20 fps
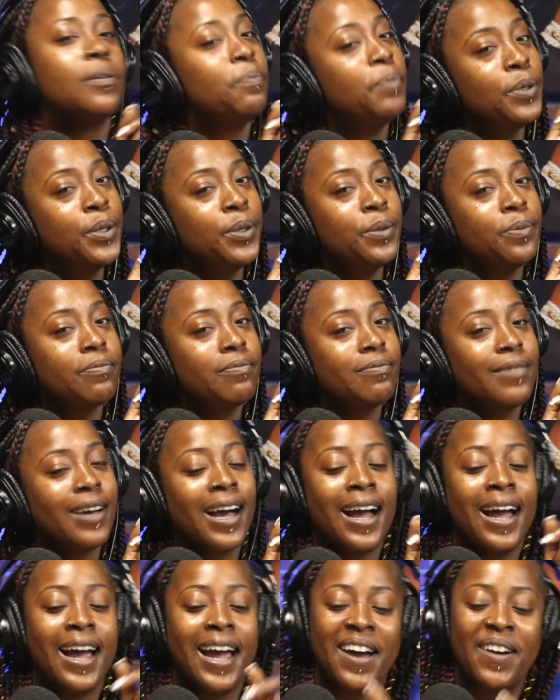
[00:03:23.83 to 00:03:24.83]
boop,
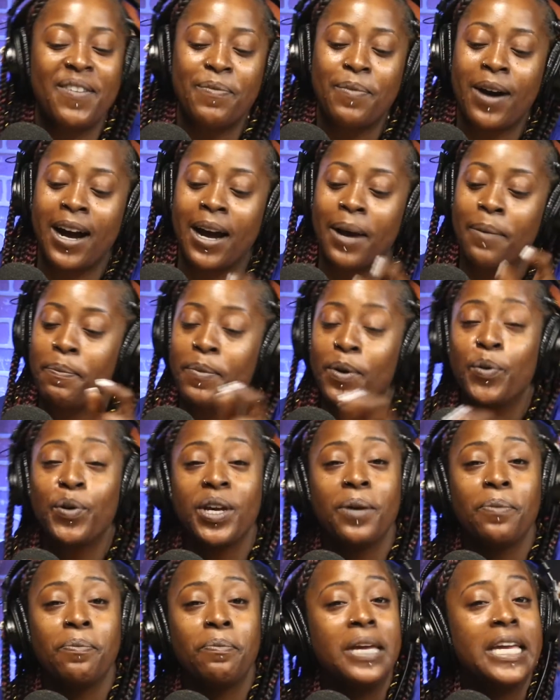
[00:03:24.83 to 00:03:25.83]
I have my Milk
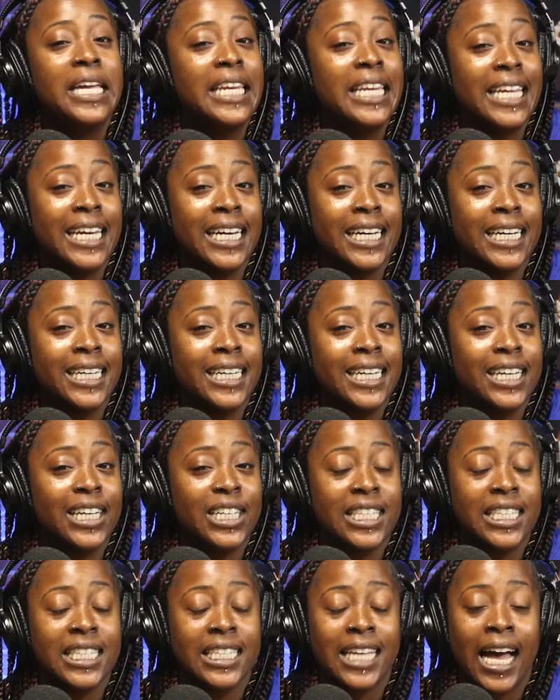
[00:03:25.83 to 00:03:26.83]
It Media
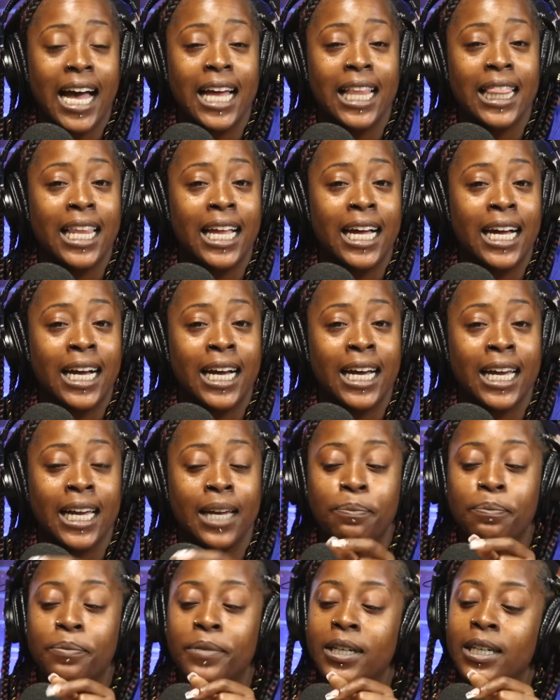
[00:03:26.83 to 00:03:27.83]

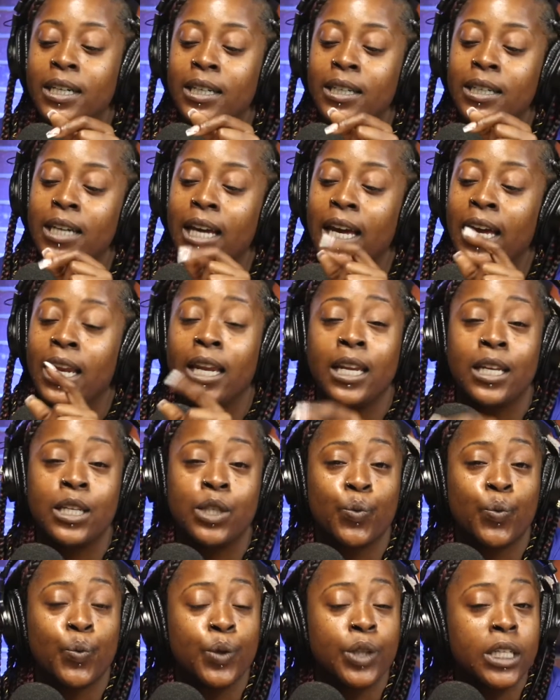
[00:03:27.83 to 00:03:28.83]
Skyline mug and it
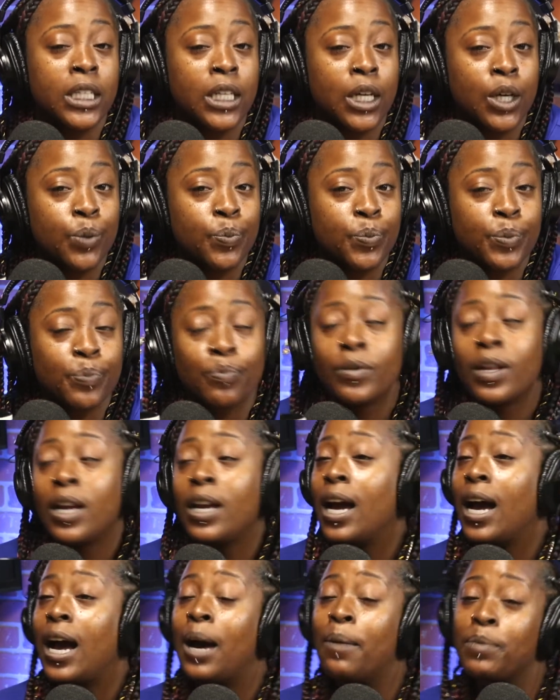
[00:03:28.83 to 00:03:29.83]
is really dope.
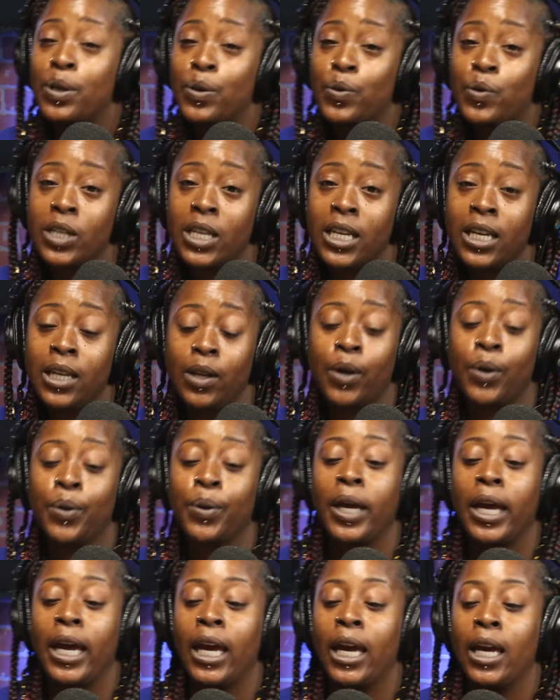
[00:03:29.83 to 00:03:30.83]
I'm using it,
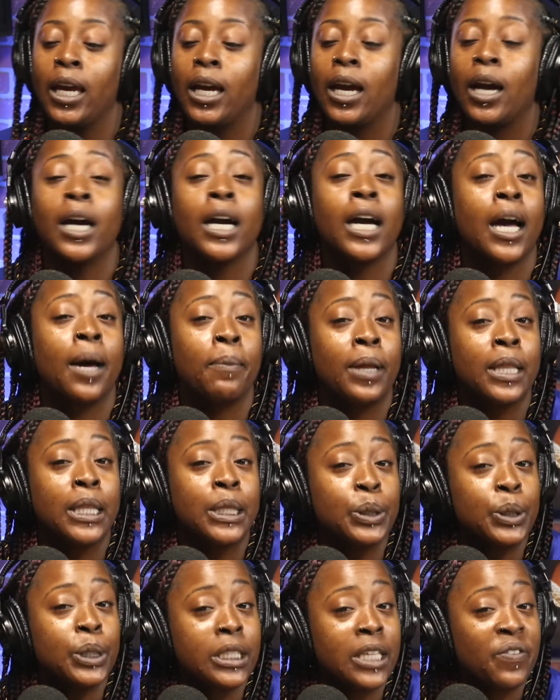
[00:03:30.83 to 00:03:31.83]
okay? I got my
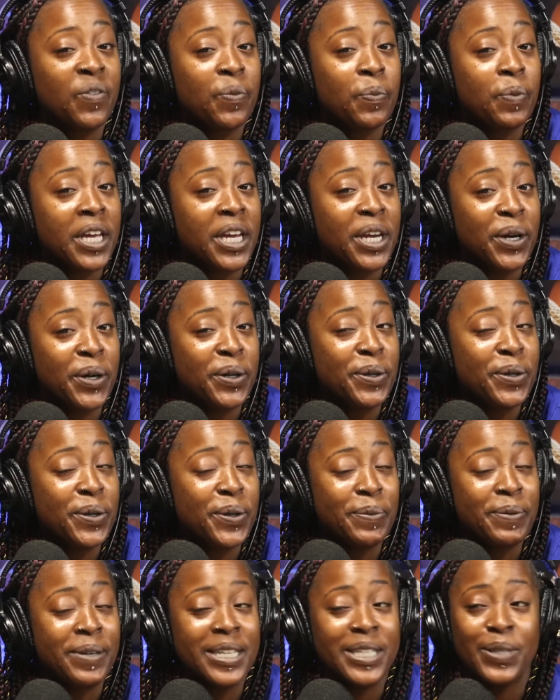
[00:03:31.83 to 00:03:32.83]
little stuff up in here, you know
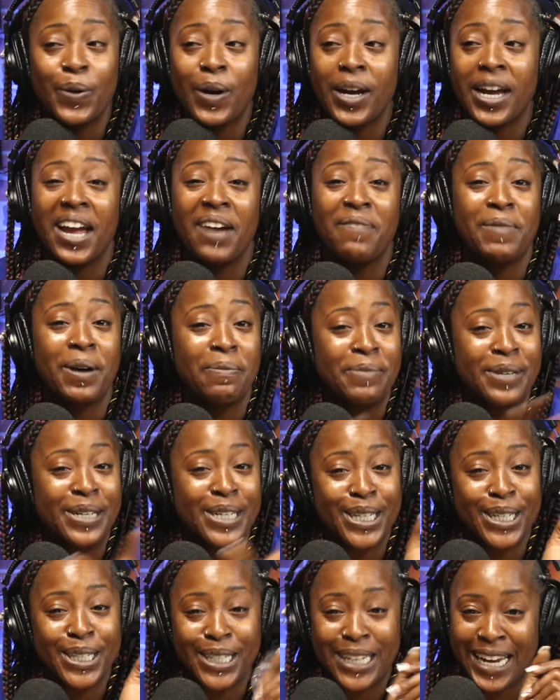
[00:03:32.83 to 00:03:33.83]
what I mean? So I can have my
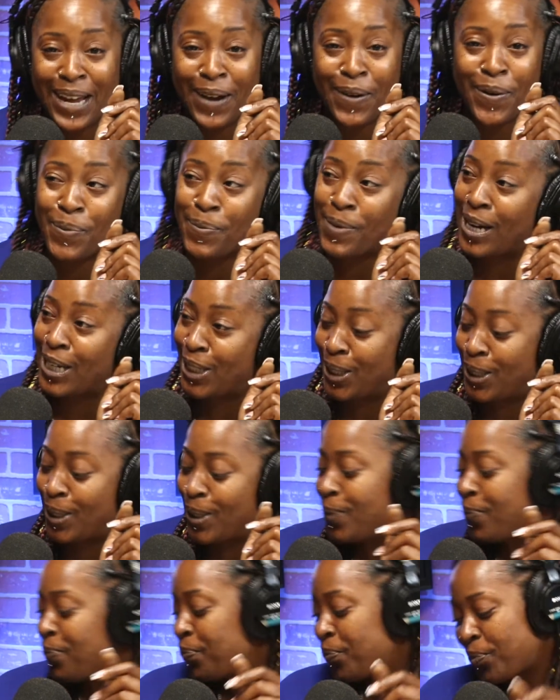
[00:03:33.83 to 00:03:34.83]
mug now on my
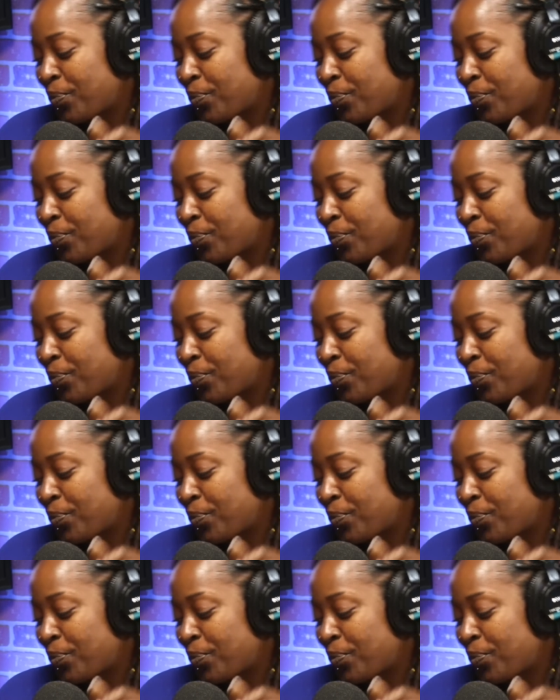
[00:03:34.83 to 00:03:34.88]
show.